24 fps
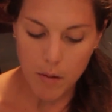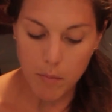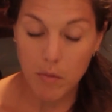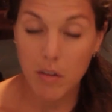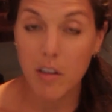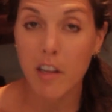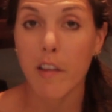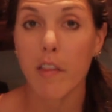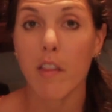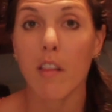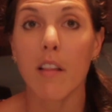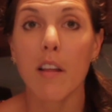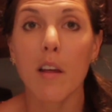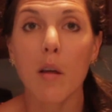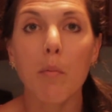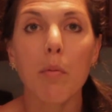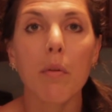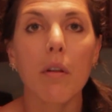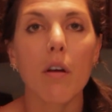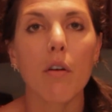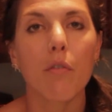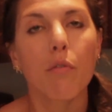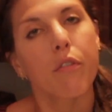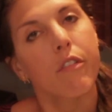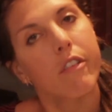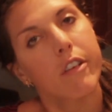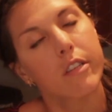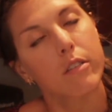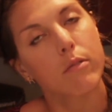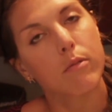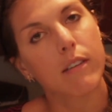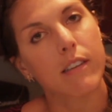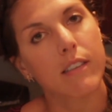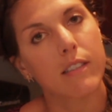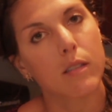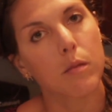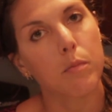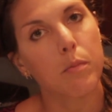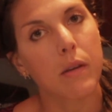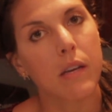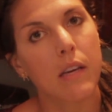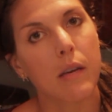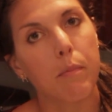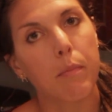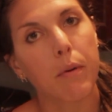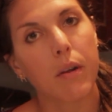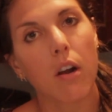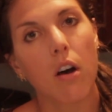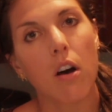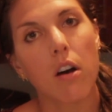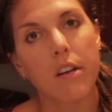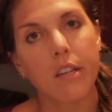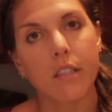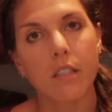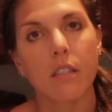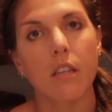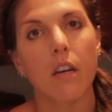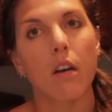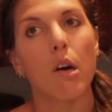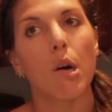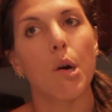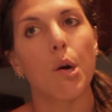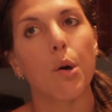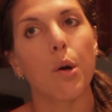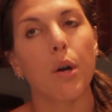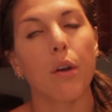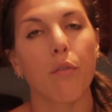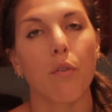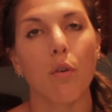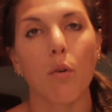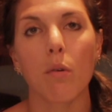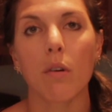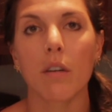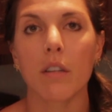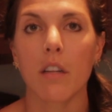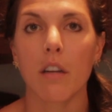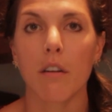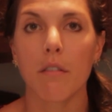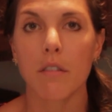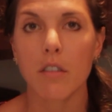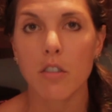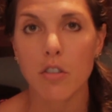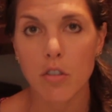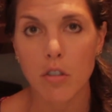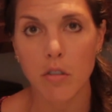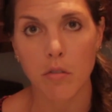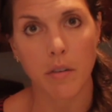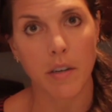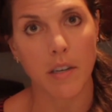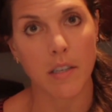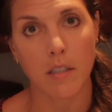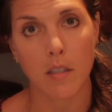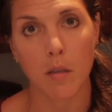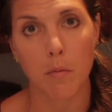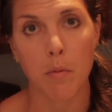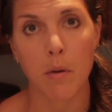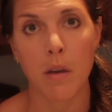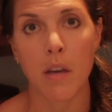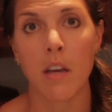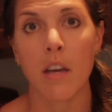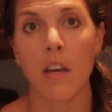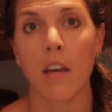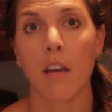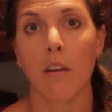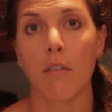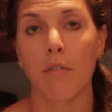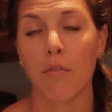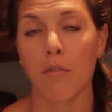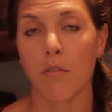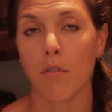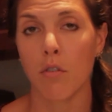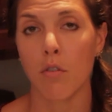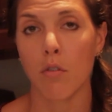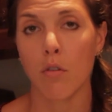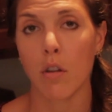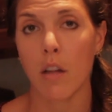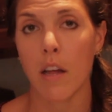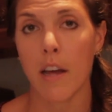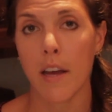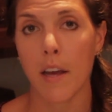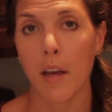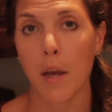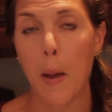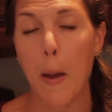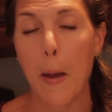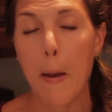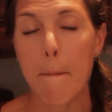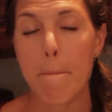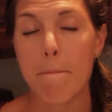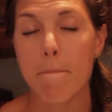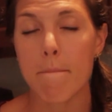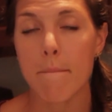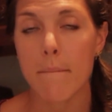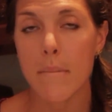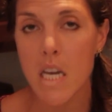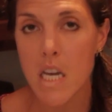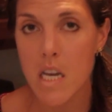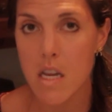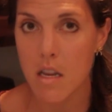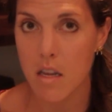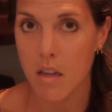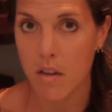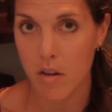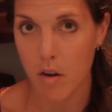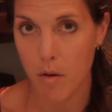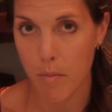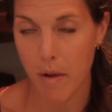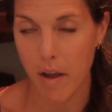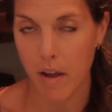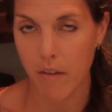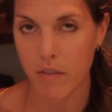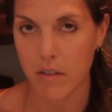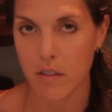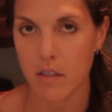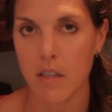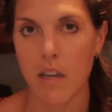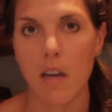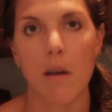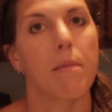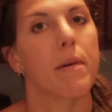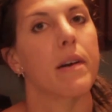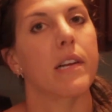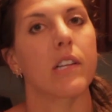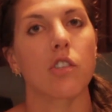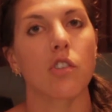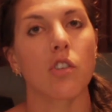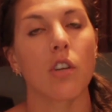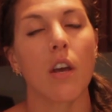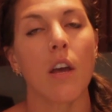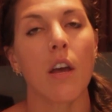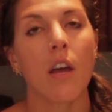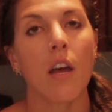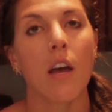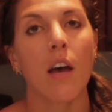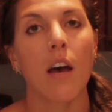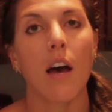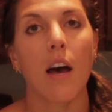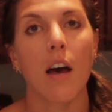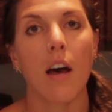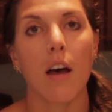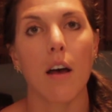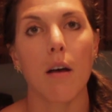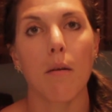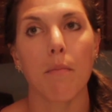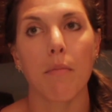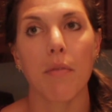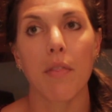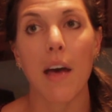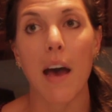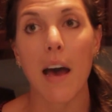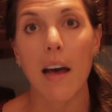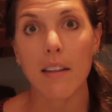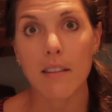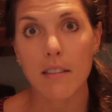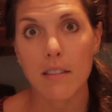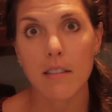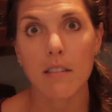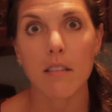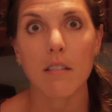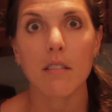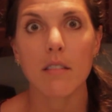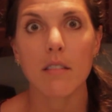Click the link below for this recipe, but also if you want the original recipe, if you like meat in your breakfast sandwich, that's